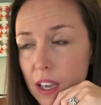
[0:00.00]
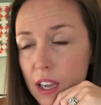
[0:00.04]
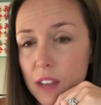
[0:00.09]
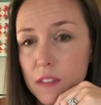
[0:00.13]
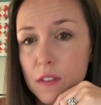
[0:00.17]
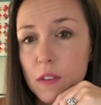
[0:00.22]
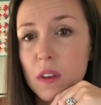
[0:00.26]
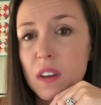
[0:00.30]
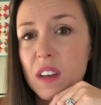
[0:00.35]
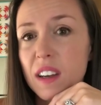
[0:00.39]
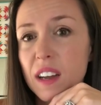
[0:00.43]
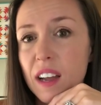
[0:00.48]

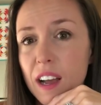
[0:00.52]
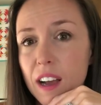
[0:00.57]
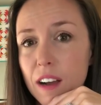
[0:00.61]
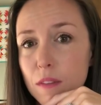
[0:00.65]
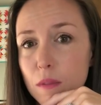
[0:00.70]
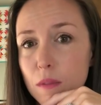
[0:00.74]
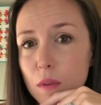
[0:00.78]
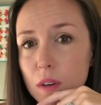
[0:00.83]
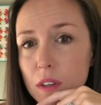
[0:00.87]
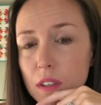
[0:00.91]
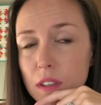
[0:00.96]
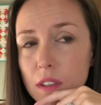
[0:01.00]
If you didn't
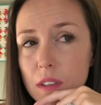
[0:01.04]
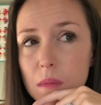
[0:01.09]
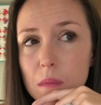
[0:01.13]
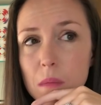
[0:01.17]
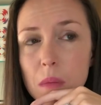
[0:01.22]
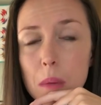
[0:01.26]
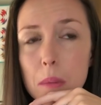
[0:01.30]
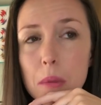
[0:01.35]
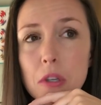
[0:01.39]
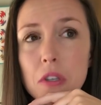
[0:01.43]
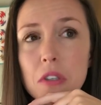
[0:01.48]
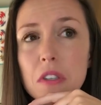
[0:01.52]
have one,
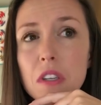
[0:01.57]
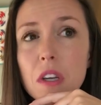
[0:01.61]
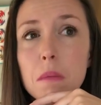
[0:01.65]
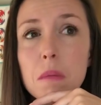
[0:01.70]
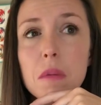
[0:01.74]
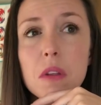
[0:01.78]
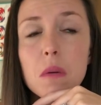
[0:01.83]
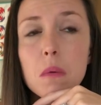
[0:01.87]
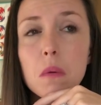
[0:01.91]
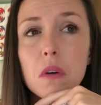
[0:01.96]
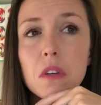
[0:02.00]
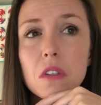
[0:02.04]
maybe just tell
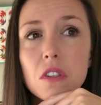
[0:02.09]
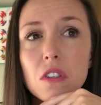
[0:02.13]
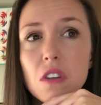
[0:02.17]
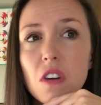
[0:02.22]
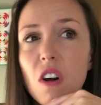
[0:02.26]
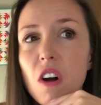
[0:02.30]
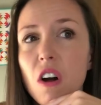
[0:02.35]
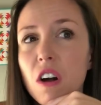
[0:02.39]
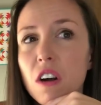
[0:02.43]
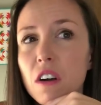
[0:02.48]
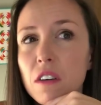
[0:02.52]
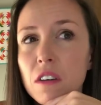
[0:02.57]
me the worst
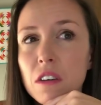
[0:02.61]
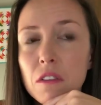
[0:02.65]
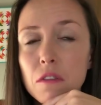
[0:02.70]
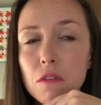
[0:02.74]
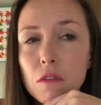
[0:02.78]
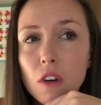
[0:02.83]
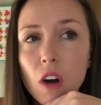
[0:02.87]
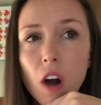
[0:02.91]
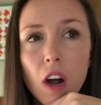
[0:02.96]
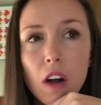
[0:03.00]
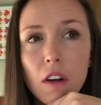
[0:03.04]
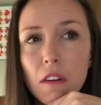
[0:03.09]
car
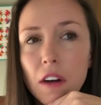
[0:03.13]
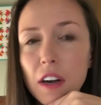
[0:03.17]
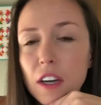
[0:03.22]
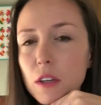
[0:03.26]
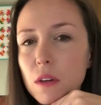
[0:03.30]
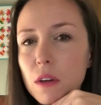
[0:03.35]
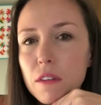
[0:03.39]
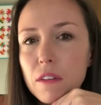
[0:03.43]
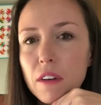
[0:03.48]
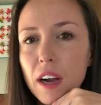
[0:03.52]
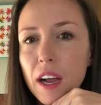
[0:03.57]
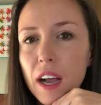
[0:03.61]
car ride
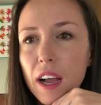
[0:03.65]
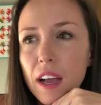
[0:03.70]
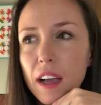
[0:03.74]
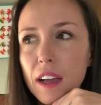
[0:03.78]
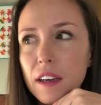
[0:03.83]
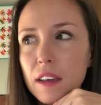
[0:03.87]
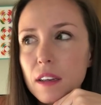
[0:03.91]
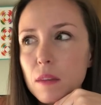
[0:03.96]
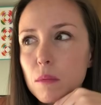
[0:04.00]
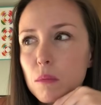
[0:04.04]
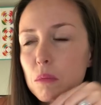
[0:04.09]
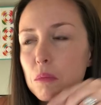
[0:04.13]
you ever had,
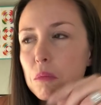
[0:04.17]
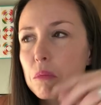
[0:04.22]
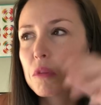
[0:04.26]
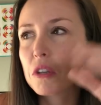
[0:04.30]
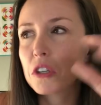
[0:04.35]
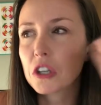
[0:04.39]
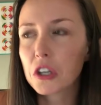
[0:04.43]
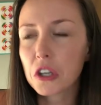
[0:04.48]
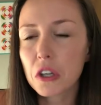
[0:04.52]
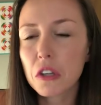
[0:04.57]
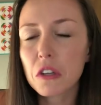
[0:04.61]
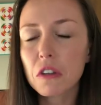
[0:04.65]

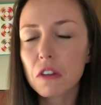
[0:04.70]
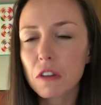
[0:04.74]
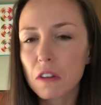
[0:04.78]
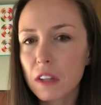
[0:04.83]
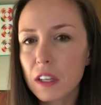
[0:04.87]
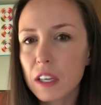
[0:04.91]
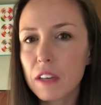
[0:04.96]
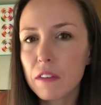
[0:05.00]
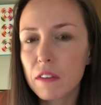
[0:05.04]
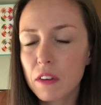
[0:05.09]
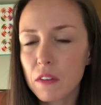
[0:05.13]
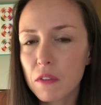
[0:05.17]

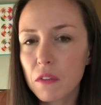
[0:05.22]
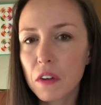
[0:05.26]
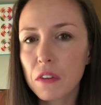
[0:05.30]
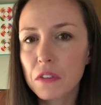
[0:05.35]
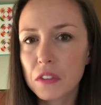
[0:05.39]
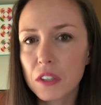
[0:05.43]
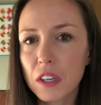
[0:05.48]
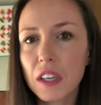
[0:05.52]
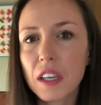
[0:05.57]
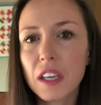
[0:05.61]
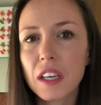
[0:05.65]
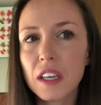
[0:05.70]
particularly if it
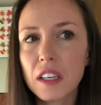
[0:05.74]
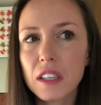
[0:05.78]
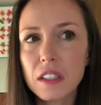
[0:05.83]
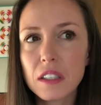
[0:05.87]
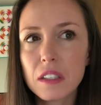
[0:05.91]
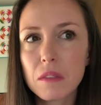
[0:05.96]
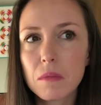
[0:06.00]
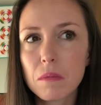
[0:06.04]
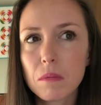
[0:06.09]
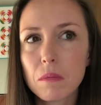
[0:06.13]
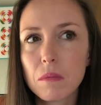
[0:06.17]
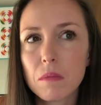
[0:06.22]
involves young
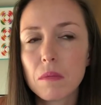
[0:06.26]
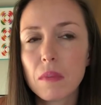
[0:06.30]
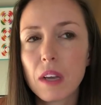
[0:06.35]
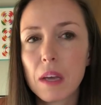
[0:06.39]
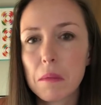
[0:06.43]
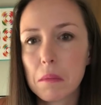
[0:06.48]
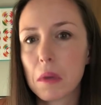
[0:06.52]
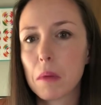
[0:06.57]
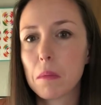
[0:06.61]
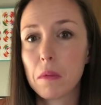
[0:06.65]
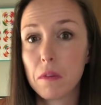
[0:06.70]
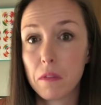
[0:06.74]
kids
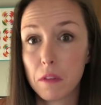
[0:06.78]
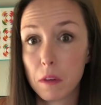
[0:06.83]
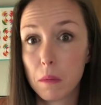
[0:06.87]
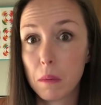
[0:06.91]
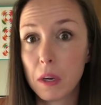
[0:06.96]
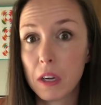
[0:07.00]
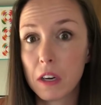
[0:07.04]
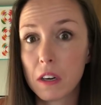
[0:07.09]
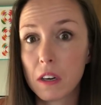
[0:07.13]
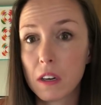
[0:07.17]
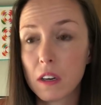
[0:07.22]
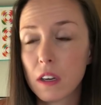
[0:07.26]
and make me feel
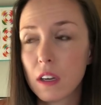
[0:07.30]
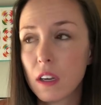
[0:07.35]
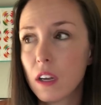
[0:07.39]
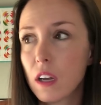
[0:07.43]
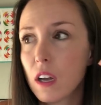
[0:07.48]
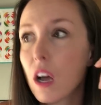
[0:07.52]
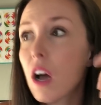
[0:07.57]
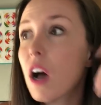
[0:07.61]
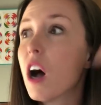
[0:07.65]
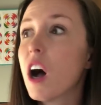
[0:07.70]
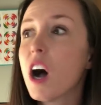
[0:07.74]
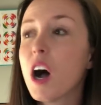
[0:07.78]
better.
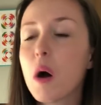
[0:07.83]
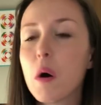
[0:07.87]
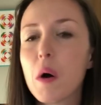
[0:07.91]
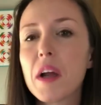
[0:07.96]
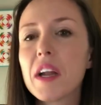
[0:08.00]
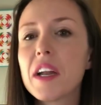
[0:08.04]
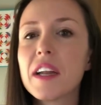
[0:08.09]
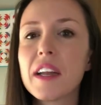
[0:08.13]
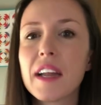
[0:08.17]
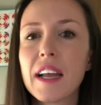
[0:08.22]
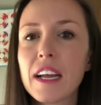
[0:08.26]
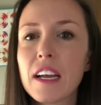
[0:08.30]
Oh, I
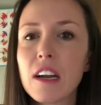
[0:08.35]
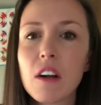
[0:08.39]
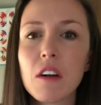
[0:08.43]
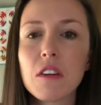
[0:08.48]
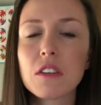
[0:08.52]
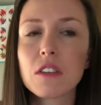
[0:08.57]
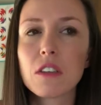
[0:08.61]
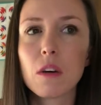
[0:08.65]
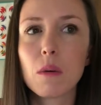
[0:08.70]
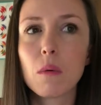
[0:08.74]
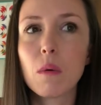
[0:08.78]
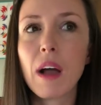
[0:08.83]
didn't add
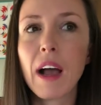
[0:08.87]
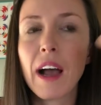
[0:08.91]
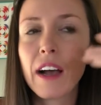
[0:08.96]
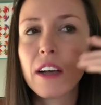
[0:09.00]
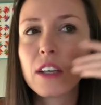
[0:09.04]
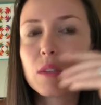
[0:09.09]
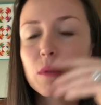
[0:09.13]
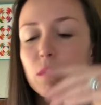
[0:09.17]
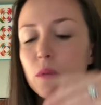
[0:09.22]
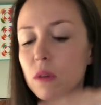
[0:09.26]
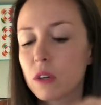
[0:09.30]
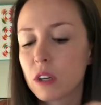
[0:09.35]
also,
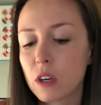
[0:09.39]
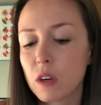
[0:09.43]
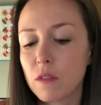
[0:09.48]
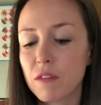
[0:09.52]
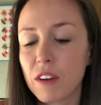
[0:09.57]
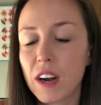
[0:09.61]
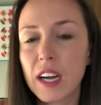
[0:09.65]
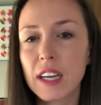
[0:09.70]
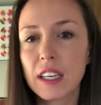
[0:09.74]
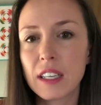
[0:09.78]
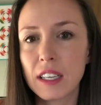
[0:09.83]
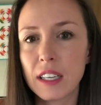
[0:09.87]
as we were
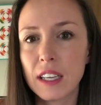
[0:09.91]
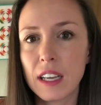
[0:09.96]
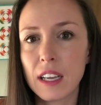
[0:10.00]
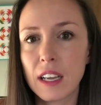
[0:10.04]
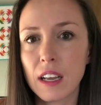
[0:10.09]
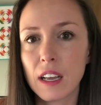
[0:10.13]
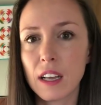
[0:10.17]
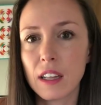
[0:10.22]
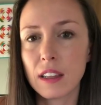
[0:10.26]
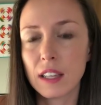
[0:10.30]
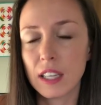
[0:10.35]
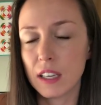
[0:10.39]
finally
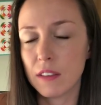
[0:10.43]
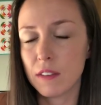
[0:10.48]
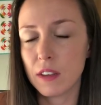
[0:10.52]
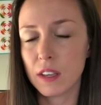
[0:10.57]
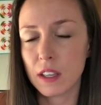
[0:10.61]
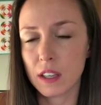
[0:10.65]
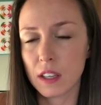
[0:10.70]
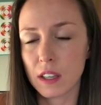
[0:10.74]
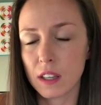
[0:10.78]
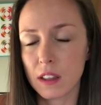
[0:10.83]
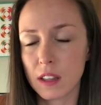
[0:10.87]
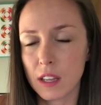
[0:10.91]

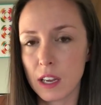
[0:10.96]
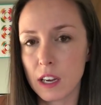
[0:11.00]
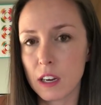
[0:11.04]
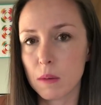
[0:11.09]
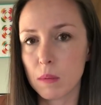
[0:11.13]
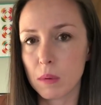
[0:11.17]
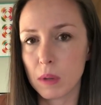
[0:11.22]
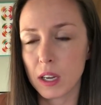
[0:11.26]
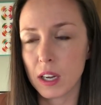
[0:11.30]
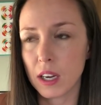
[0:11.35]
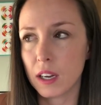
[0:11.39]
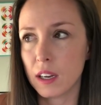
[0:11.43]
leaving the
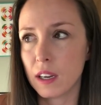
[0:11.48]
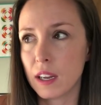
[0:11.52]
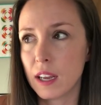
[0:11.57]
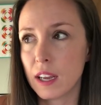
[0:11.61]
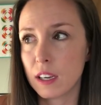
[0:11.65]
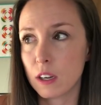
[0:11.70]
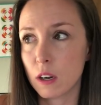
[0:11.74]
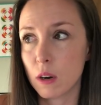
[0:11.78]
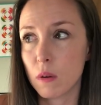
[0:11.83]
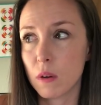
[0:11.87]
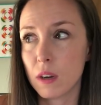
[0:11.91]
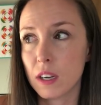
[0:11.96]
airplane
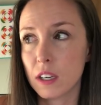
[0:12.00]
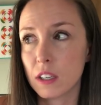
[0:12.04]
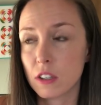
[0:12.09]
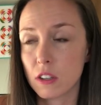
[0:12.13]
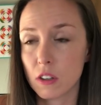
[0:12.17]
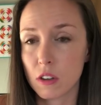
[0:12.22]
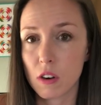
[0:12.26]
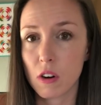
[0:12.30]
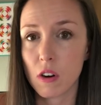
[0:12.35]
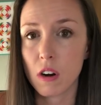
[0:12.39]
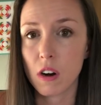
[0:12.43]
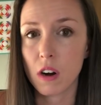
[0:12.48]
and going to
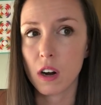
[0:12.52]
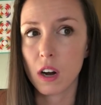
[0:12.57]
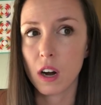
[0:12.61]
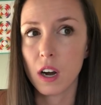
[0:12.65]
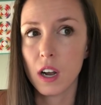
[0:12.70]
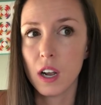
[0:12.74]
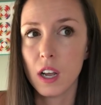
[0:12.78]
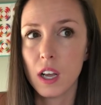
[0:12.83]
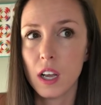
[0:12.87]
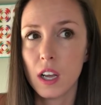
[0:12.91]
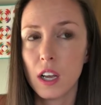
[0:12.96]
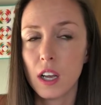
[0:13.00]
the car,
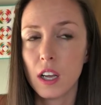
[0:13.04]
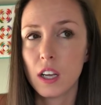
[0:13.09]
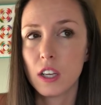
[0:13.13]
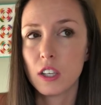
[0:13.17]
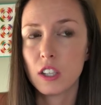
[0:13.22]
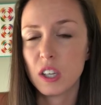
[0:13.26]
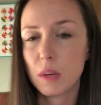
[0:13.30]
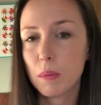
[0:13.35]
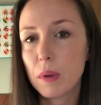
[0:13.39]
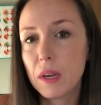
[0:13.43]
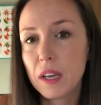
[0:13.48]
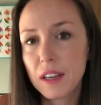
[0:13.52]

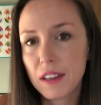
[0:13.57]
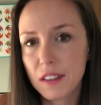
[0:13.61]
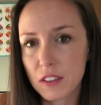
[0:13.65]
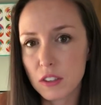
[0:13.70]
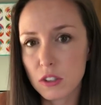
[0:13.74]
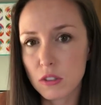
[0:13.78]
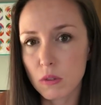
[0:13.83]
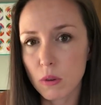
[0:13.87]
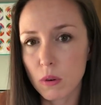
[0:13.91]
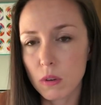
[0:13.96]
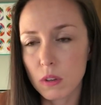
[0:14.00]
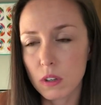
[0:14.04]
she peed in the
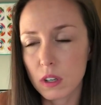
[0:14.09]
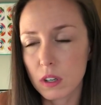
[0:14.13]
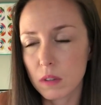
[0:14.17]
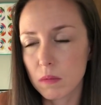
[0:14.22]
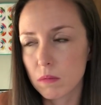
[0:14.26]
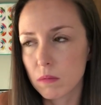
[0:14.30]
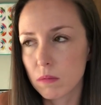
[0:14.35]
stroller